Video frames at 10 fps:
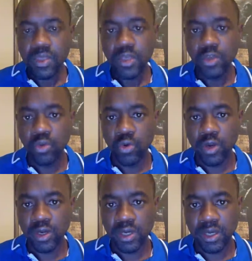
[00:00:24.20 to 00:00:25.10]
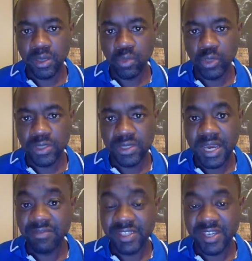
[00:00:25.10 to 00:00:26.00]
you work with
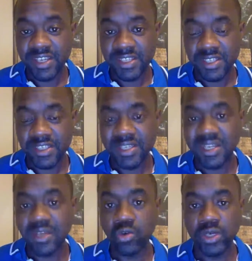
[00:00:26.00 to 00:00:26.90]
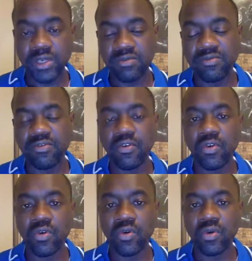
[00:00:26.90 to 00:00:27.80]
advertisers that are looking
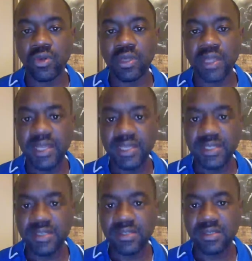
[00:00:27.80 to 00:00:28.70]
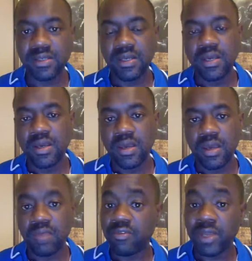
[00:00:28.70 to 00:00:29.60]
for leads
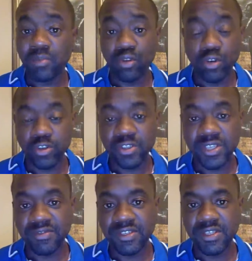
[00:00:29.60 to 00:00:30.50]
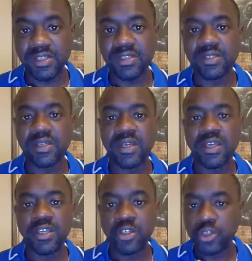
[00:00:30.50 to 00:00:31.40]
for their products and services.
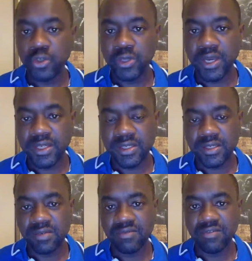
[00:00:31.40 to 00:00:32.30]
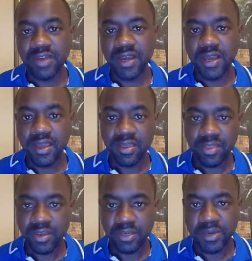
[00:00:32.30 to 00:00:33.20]
You do that via a
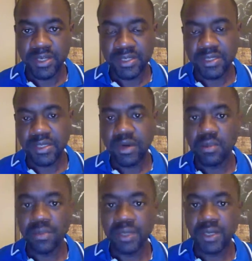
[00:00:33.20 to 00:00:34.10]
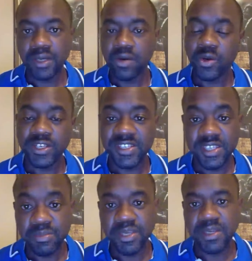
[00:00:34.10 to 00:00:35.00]
third party company called a
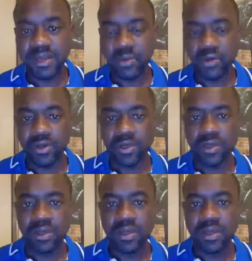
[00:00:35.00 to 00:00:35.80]
CPA network.